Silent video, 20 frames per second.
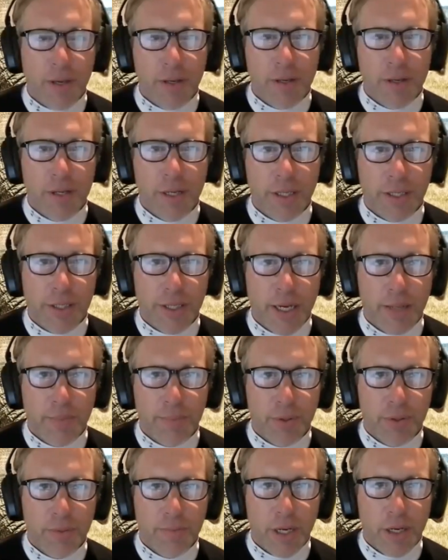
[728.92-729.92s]
an
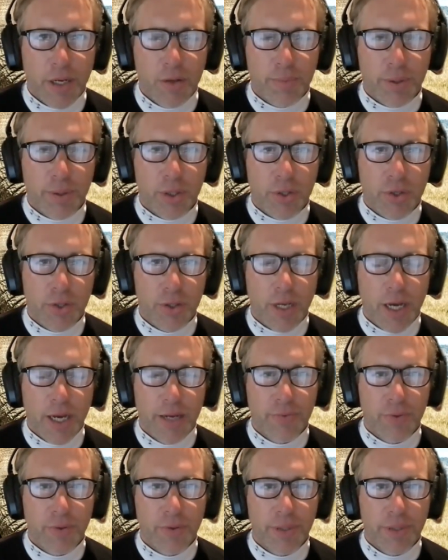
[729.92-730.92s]
example in my own personal
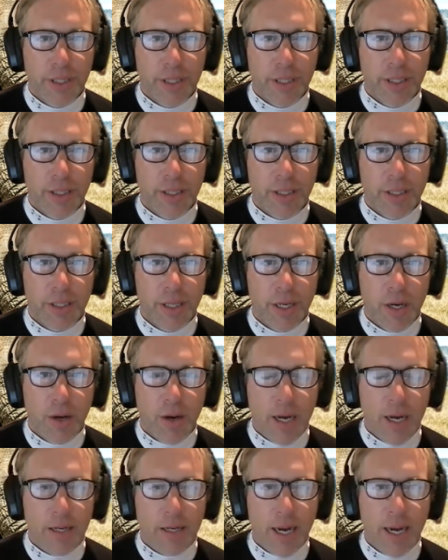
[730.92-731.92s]
life would be, you know,
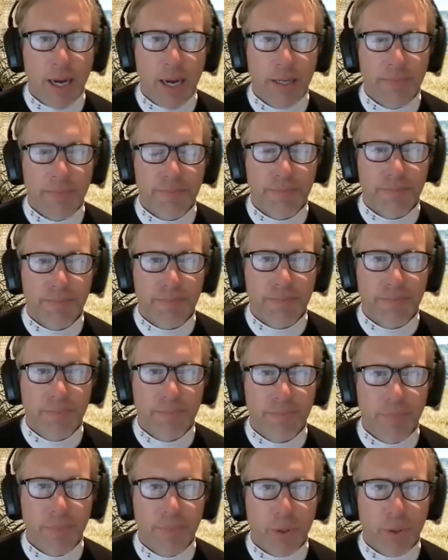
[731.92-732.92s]
I
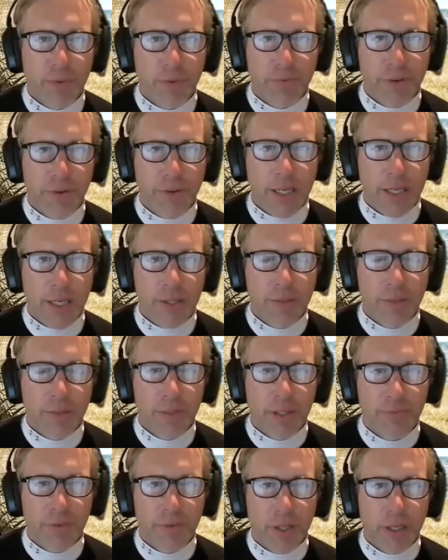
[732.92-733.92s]
profess to
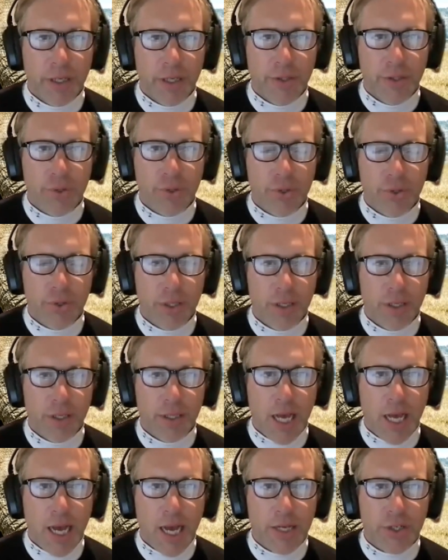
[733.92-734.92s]
be very interested in
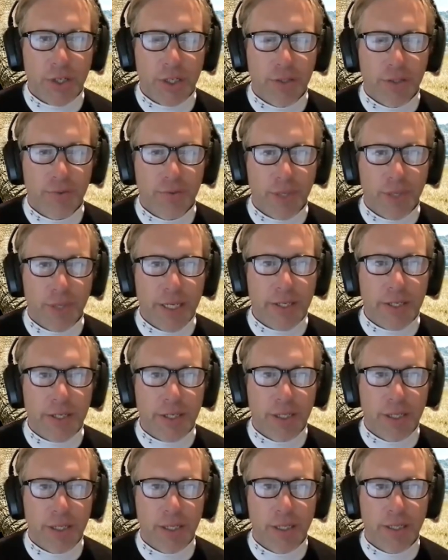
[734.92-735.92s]
logic and
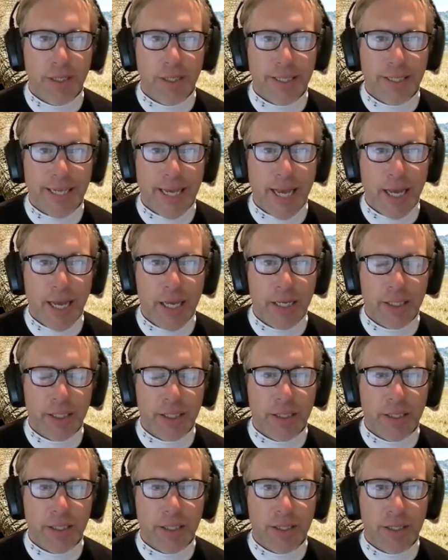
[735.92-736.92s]
reason and
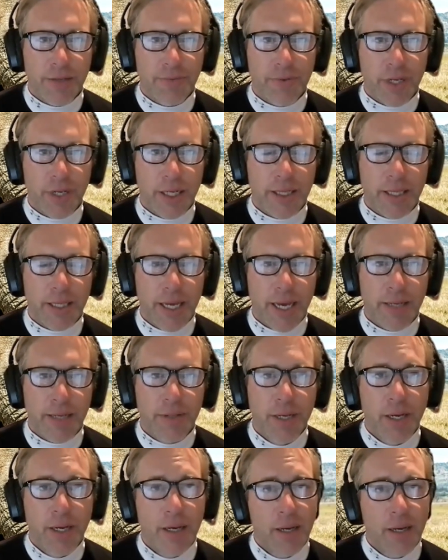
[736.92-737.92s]
science and stuff like that,
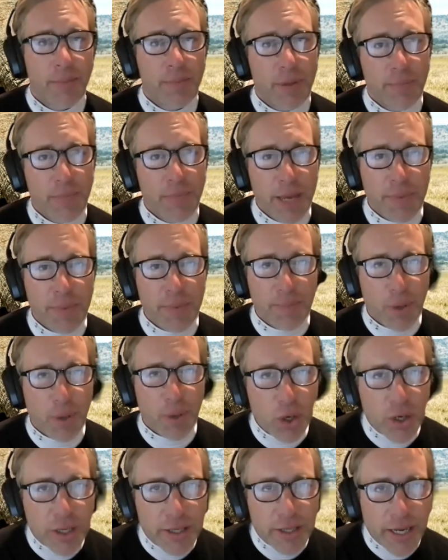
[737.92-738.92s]
but maybe
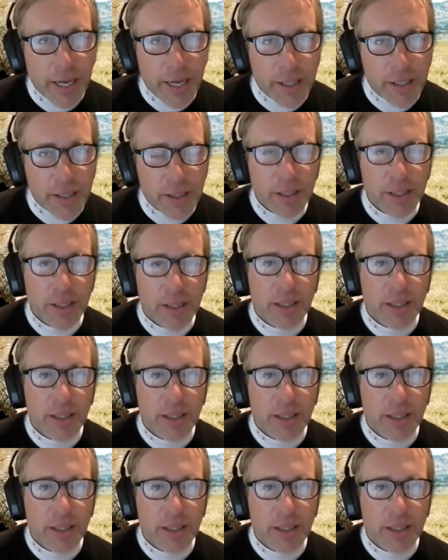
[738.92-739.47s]
part of that